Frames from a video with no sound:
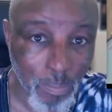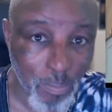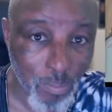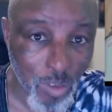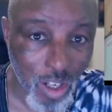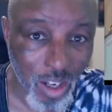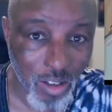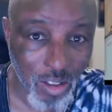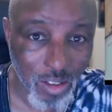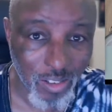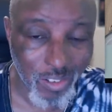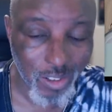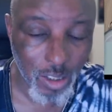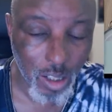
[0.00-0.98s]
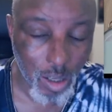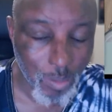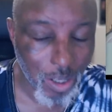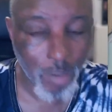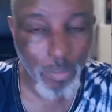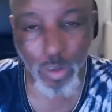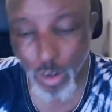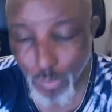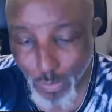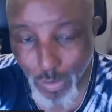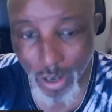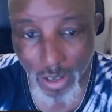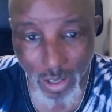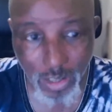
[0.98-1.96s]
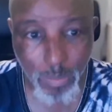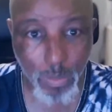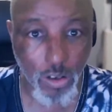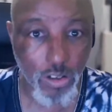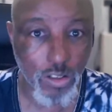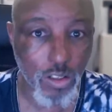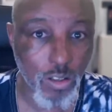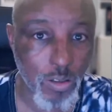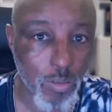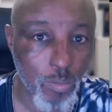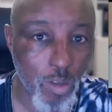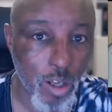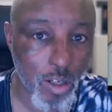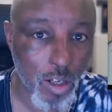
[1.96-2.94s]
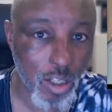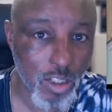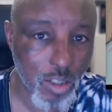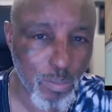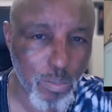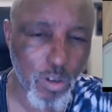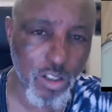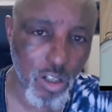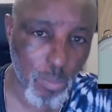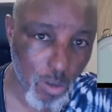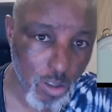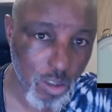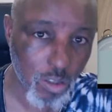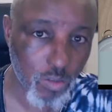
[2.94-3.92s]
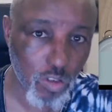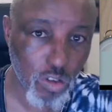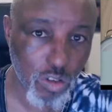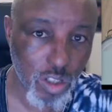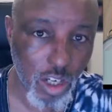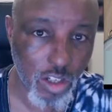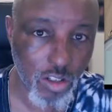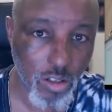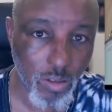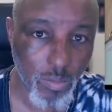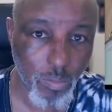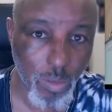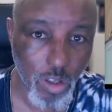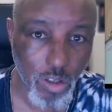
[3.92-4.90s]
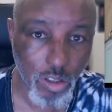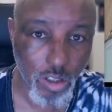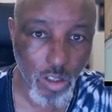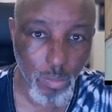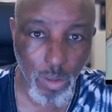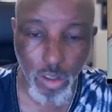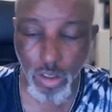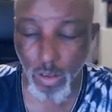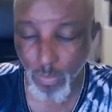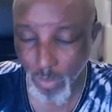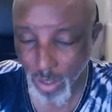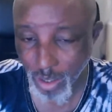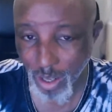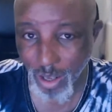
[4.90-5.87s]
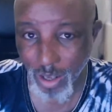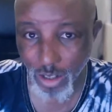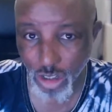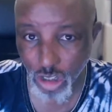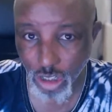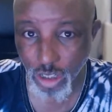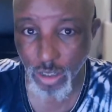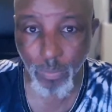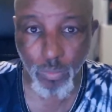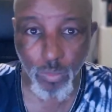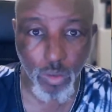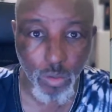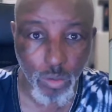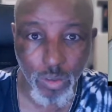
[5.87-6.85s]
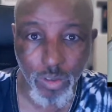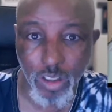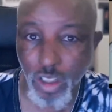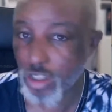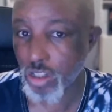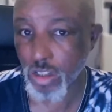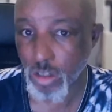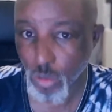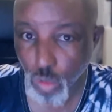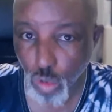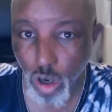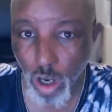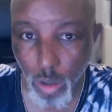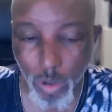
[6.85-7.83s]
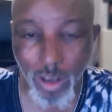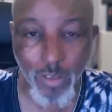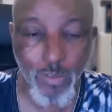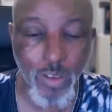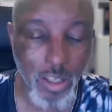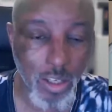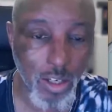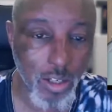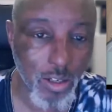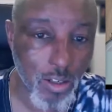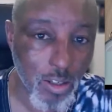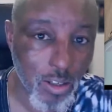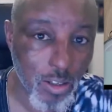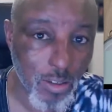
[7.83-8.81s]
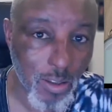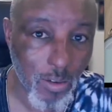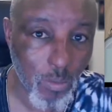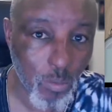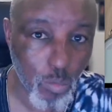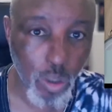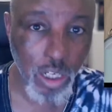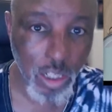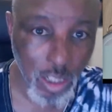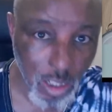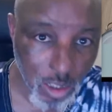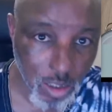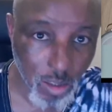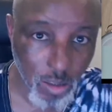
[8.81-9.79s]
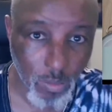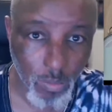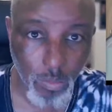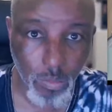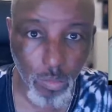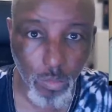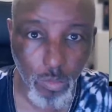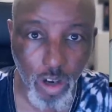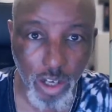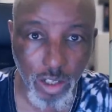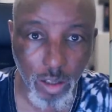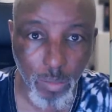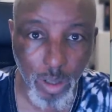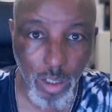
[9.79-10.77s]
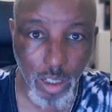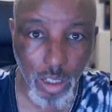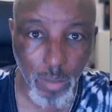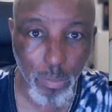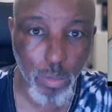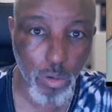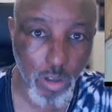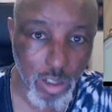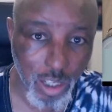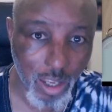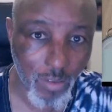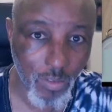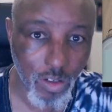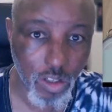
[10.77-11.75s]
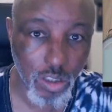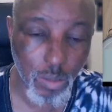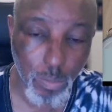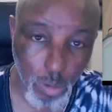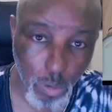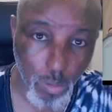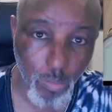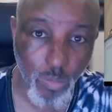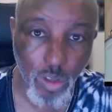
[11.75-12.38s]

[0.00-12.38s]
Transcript: Now, I mean, I'm not a finance person, and I did put this in the positive news section because I think that actually this is the right way of thinking, that we need to find our money and pull it together to support